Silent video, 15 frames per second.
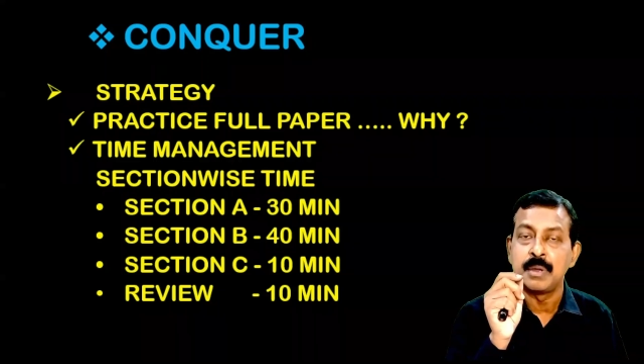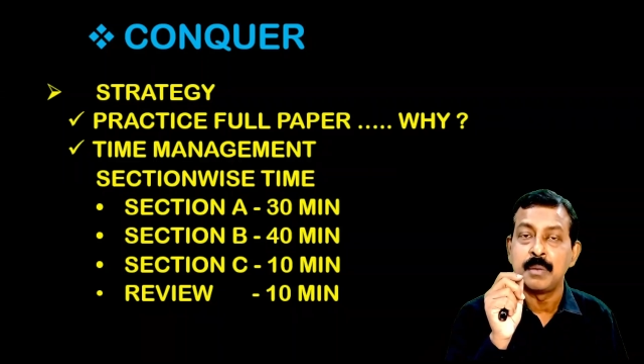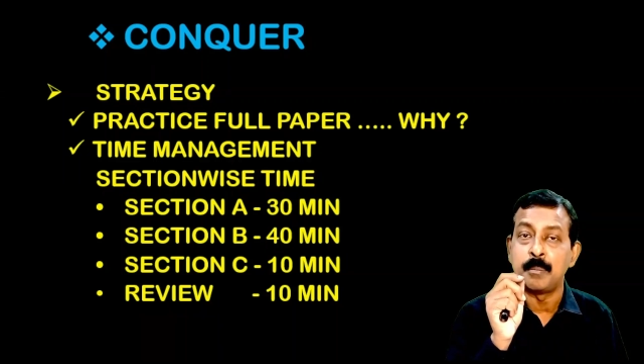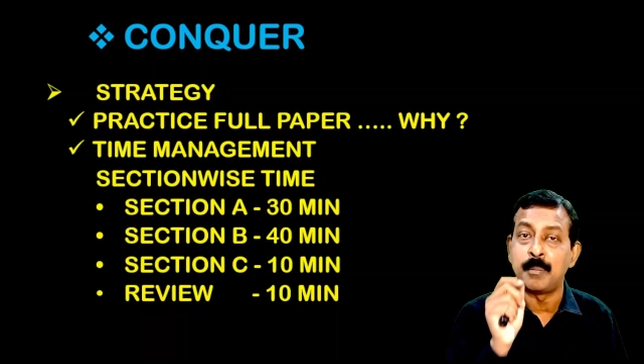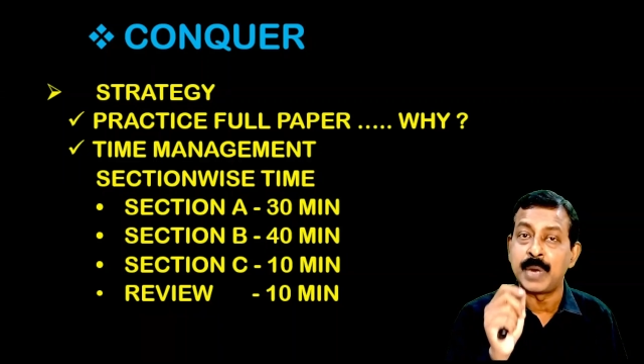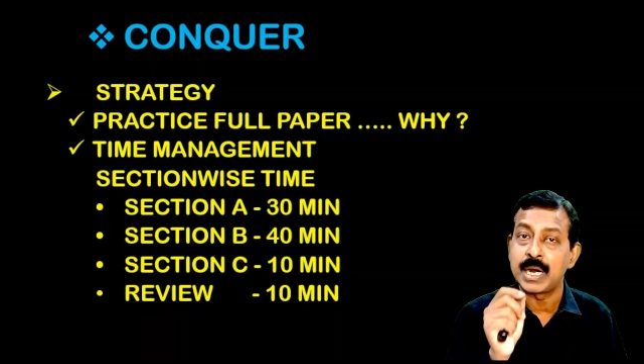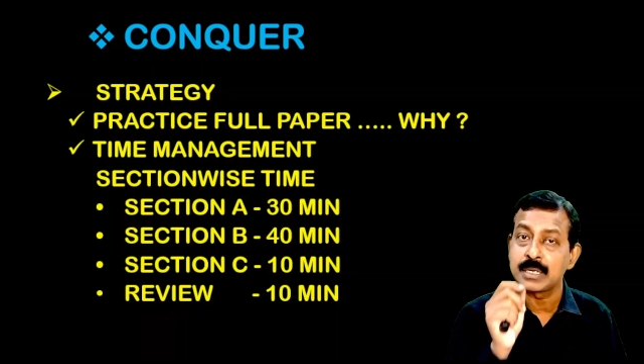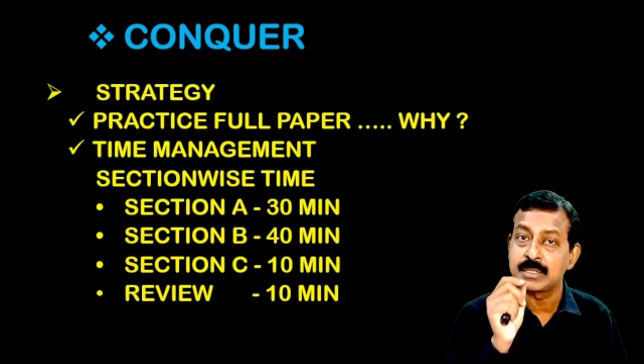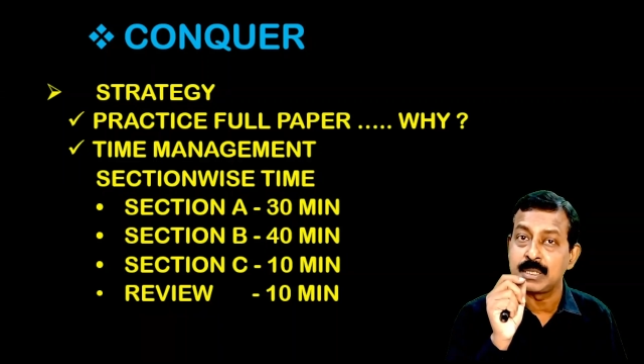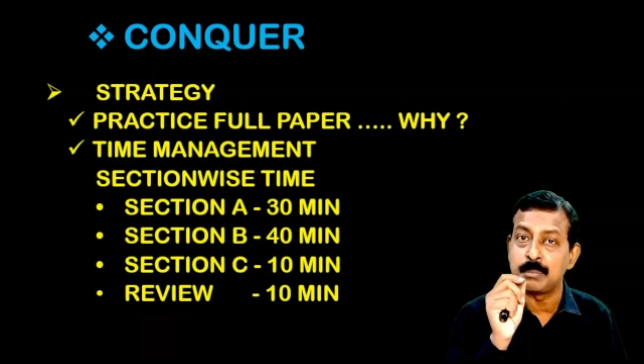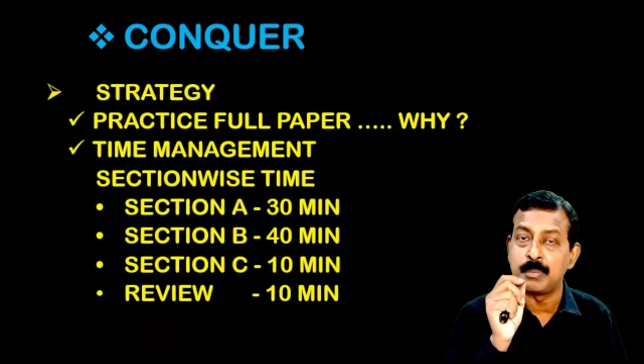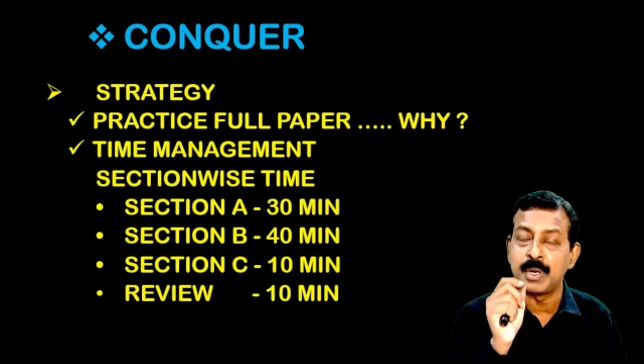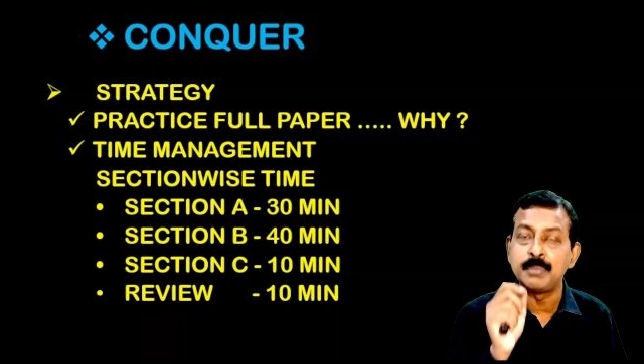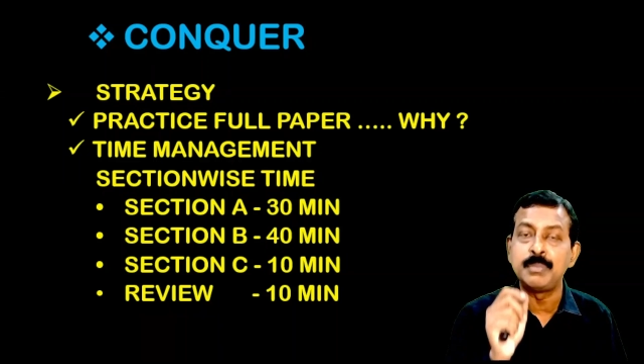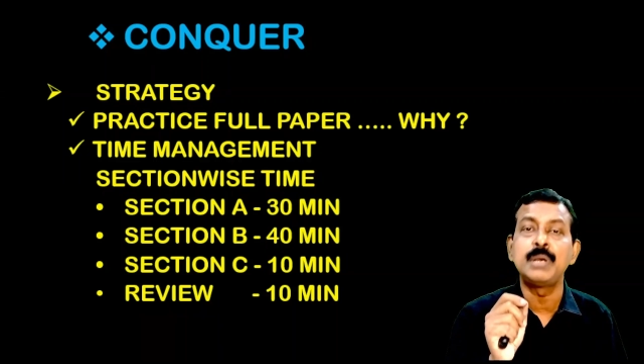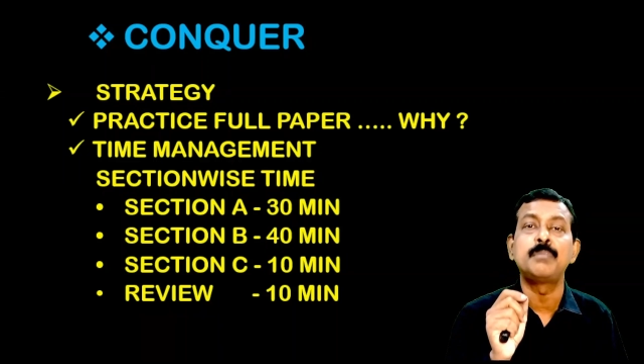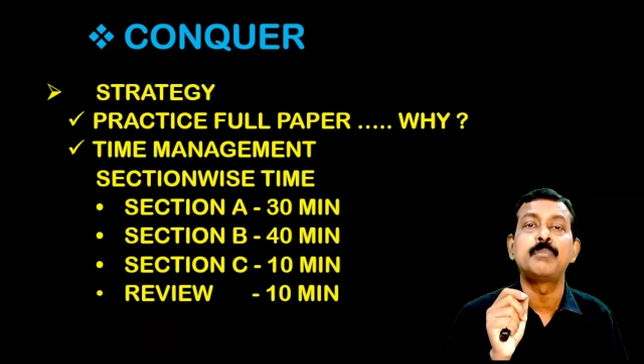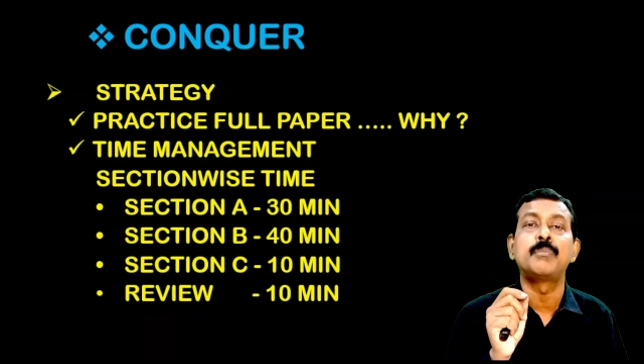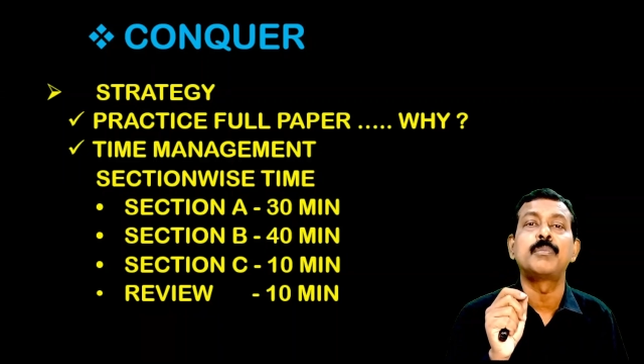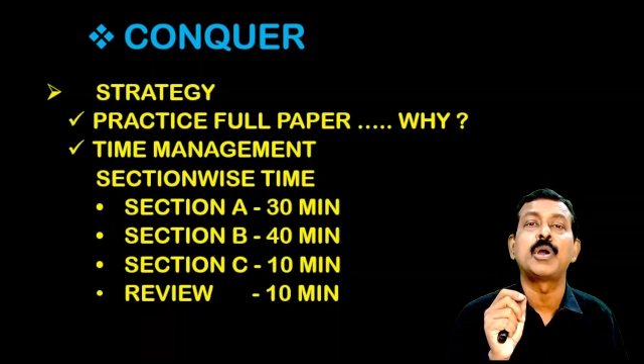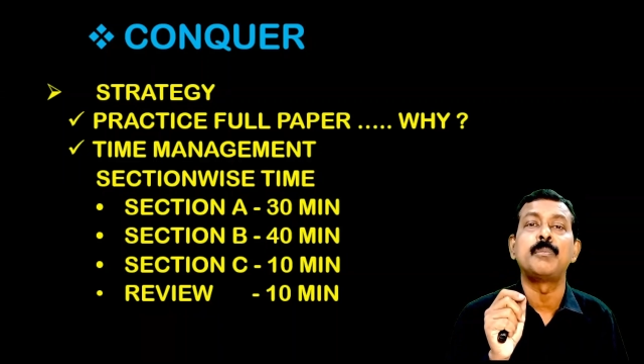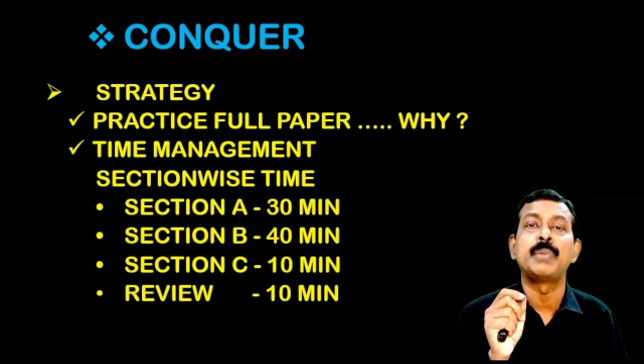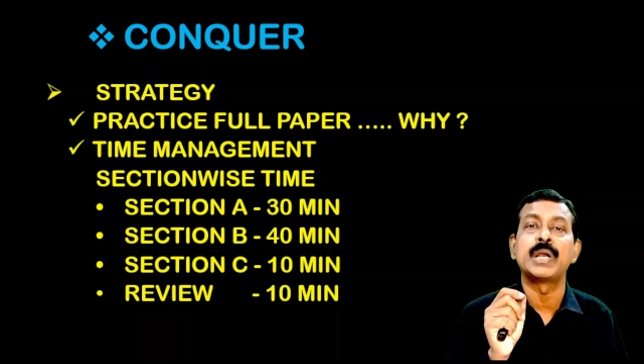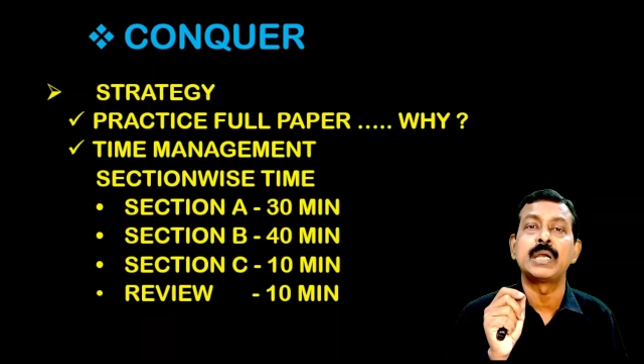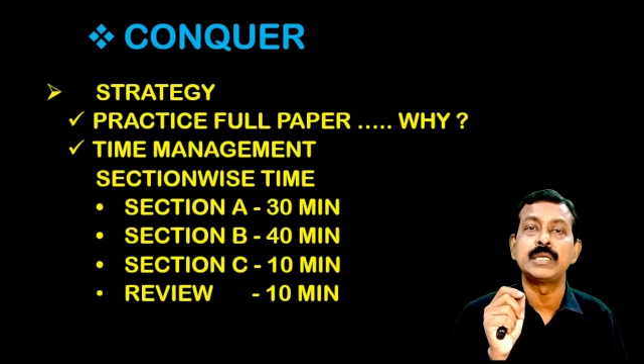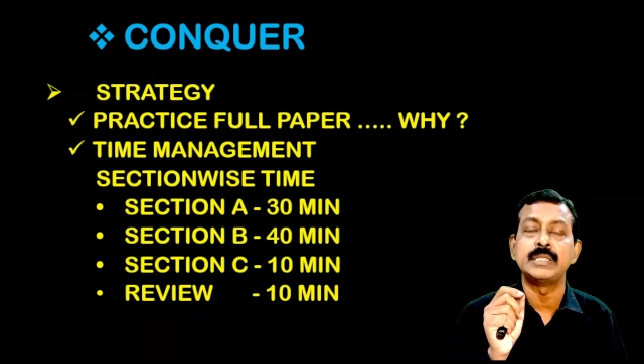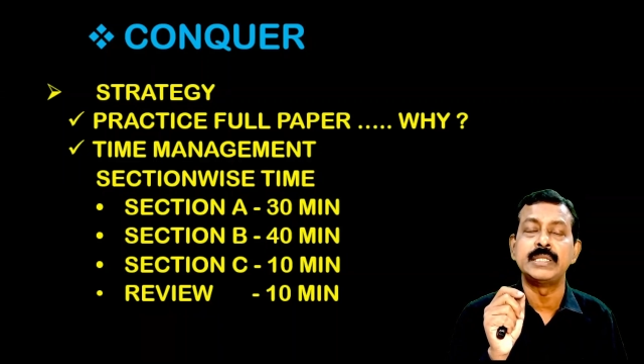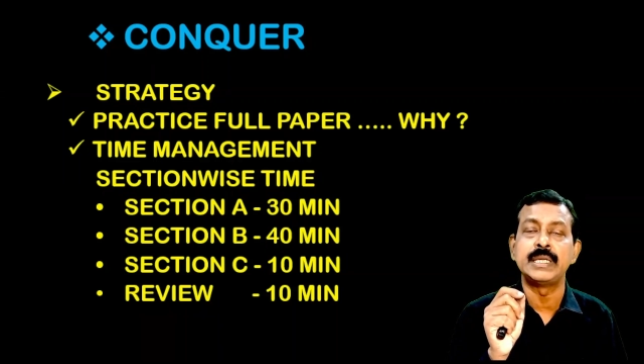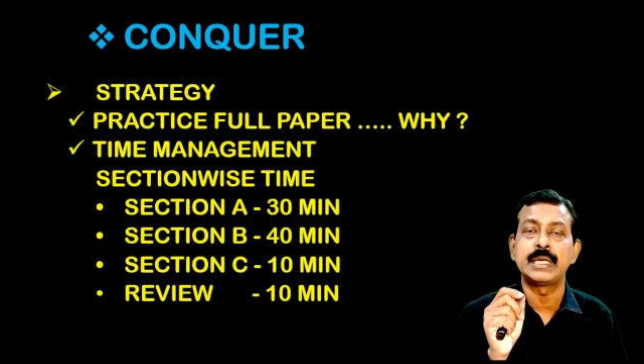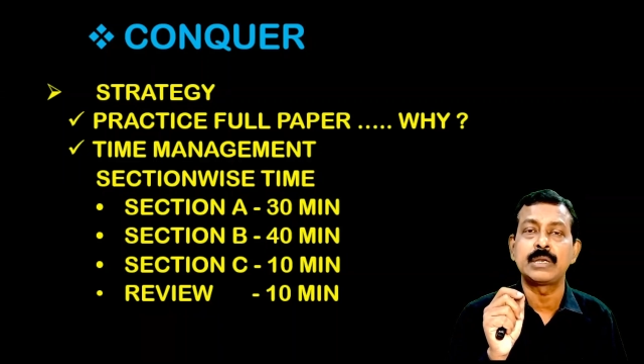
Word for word: mark the bubble properly there